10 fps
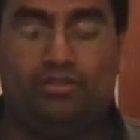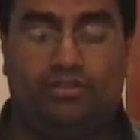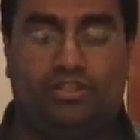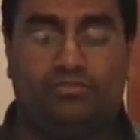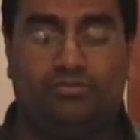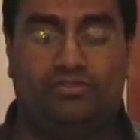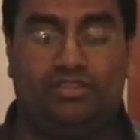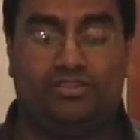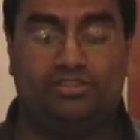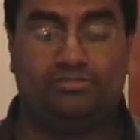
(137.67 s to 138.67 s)
The next movie
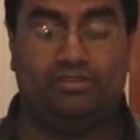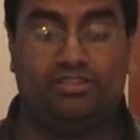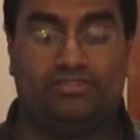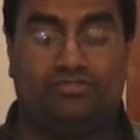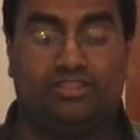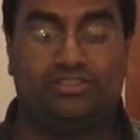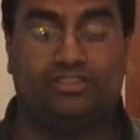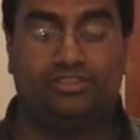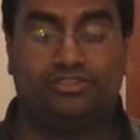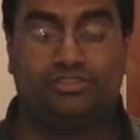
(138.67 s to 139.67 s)
out this week is Frost
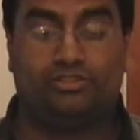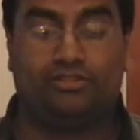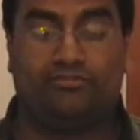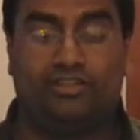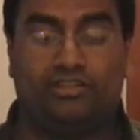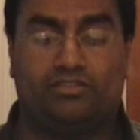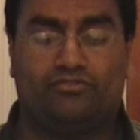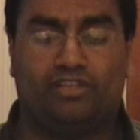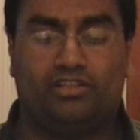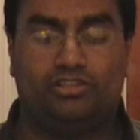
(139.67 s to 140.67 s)
Nixon, starring
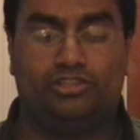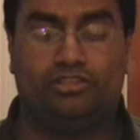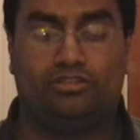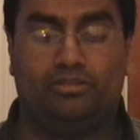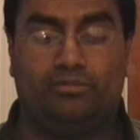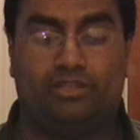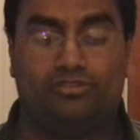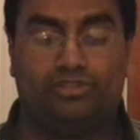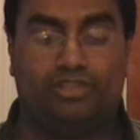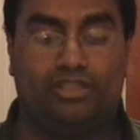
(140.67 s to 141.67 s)
Frank Langella and Michael
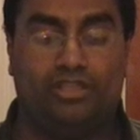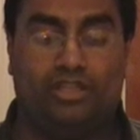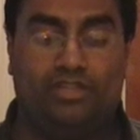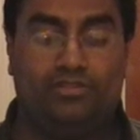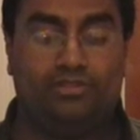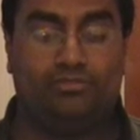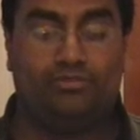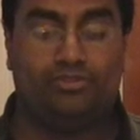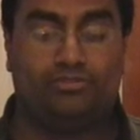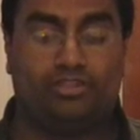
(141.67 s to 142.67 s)
Sheen. This
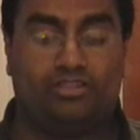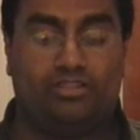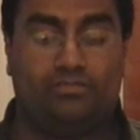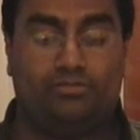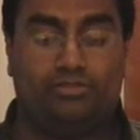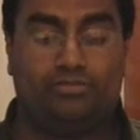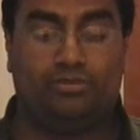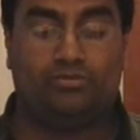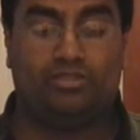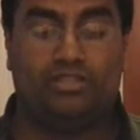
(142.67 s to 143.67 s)
movie is directed and produced by
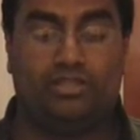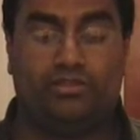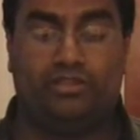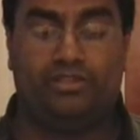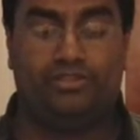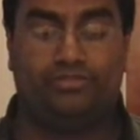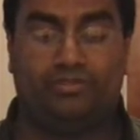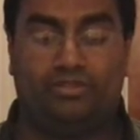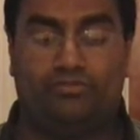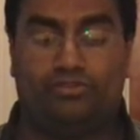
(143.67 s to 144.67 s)
Ron Howard and just
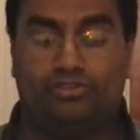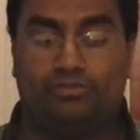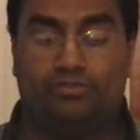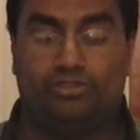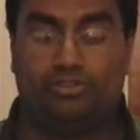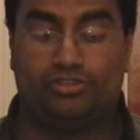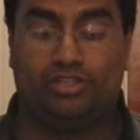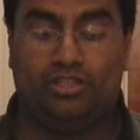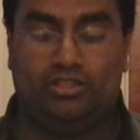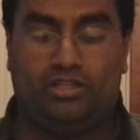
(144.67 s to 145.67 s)
by Universal Pictures.
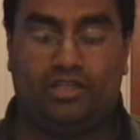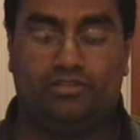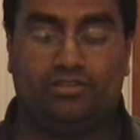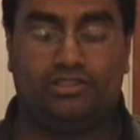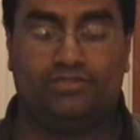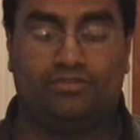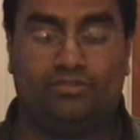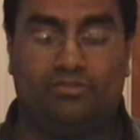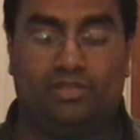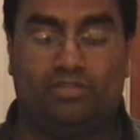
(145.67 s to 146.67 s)
I took this
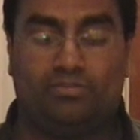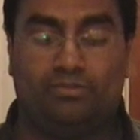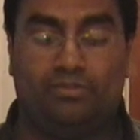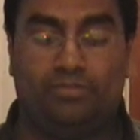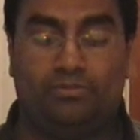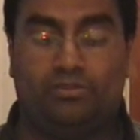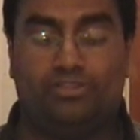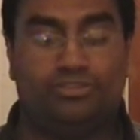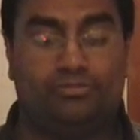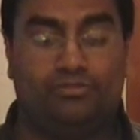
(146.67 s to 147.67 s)
film. I recommend people
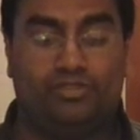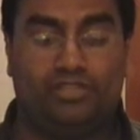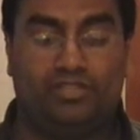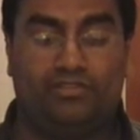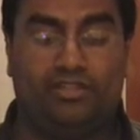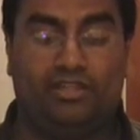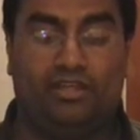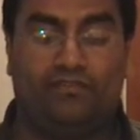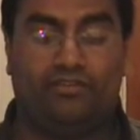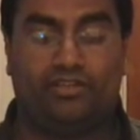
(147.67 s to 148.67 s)
watch this movie on DVD.
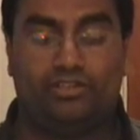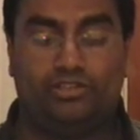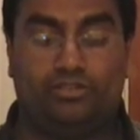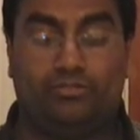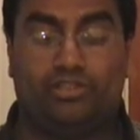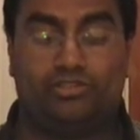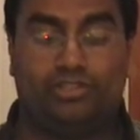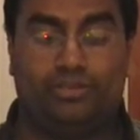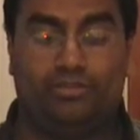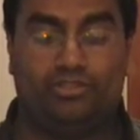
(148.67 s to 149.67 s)
Frank Langella and Michael
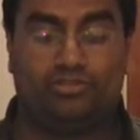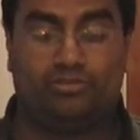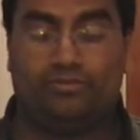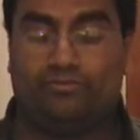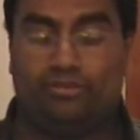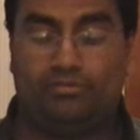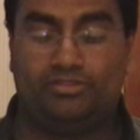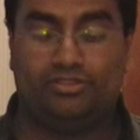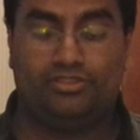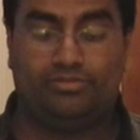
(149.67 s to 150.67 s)
Sheen made an extraordinary
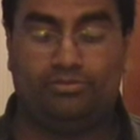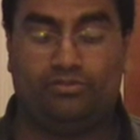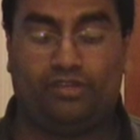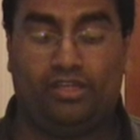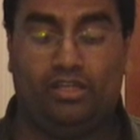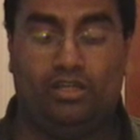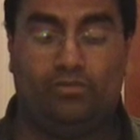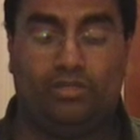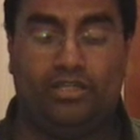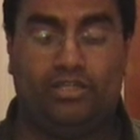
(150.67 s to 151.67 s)
performance in this movie.
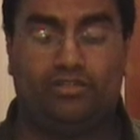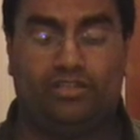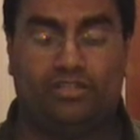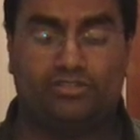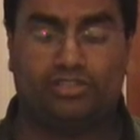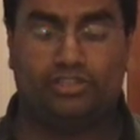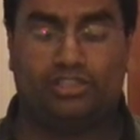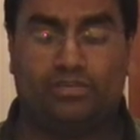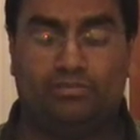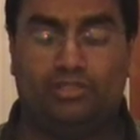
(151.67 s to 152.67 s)
Ron Howard did an excellent
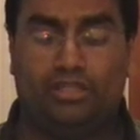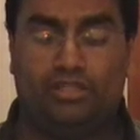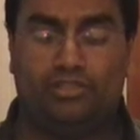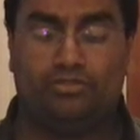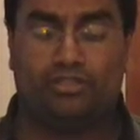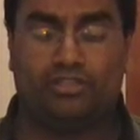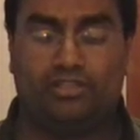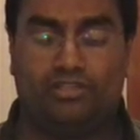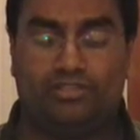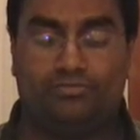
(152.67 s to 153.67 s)
job in directing
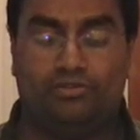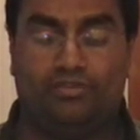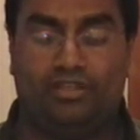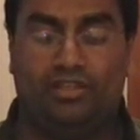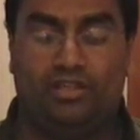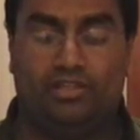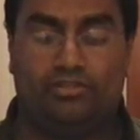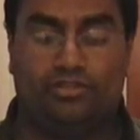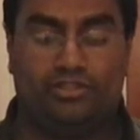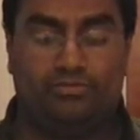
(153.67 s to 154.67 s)
in this movie,
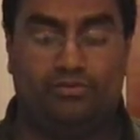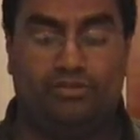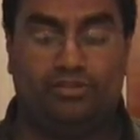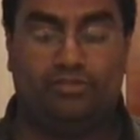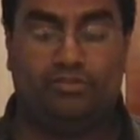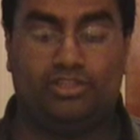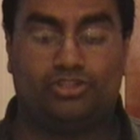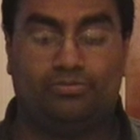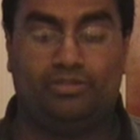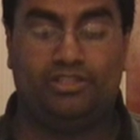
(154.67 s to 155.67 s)
turning this movie into a
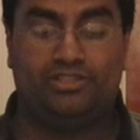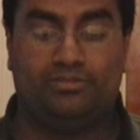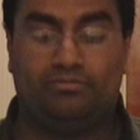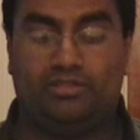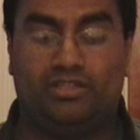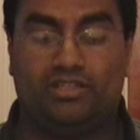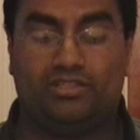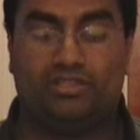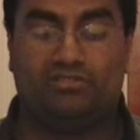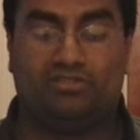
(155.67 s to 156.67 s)
masterpiece. My
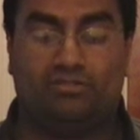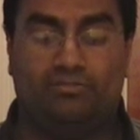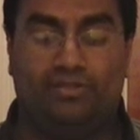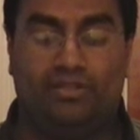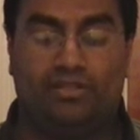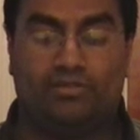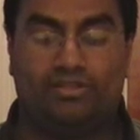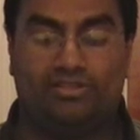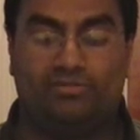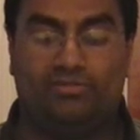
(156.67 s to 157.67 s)
hat's off to them. I grade
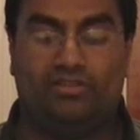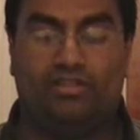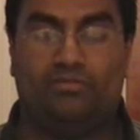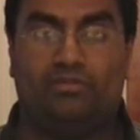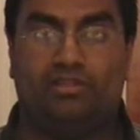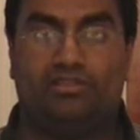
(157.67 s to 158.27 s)
this movie an A-.